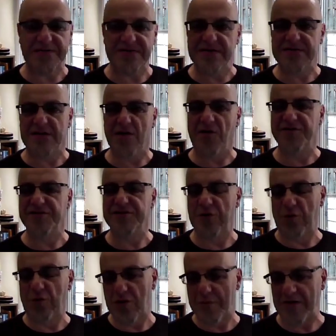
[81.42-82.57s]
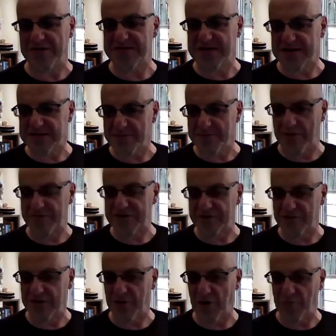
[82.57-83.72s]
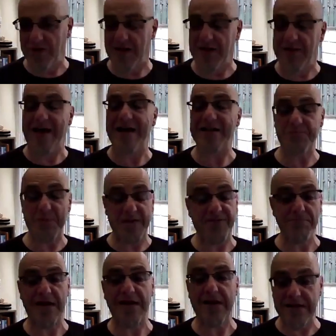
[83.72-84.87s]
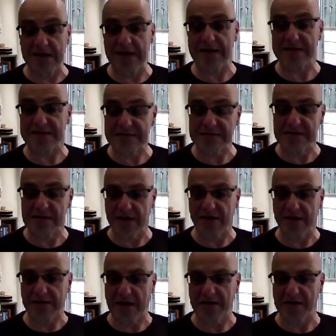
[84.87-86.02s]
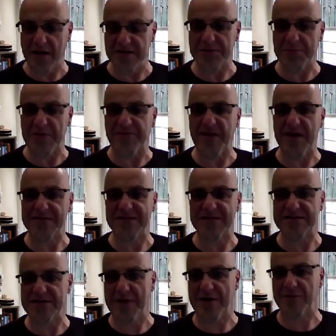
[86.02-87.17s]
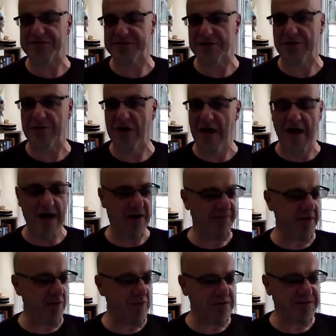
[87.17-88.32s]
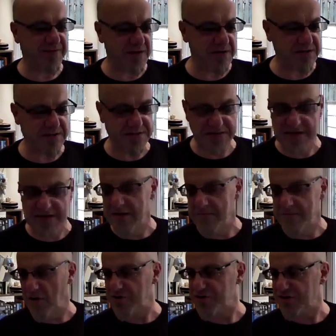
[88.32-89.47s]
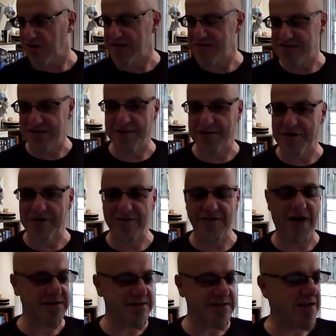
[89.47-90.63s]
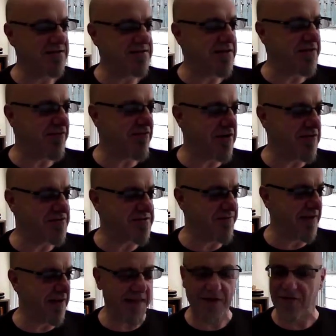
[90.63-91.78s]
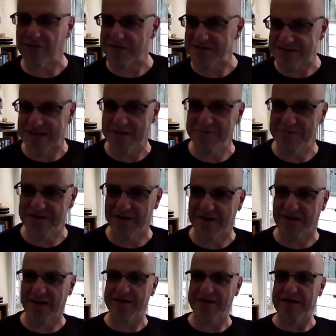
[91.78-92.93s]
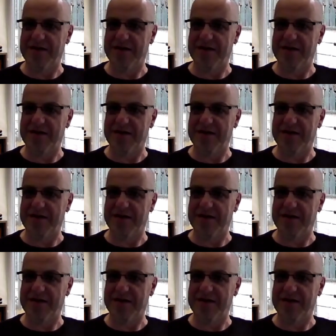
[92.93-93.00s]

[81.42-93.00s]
there's a lot of talk about SysML 2 at the moment, and there has been for many years. And to be fair, SysML 2, I think, was first postulated in about 1983 or something like that, or it seems like it.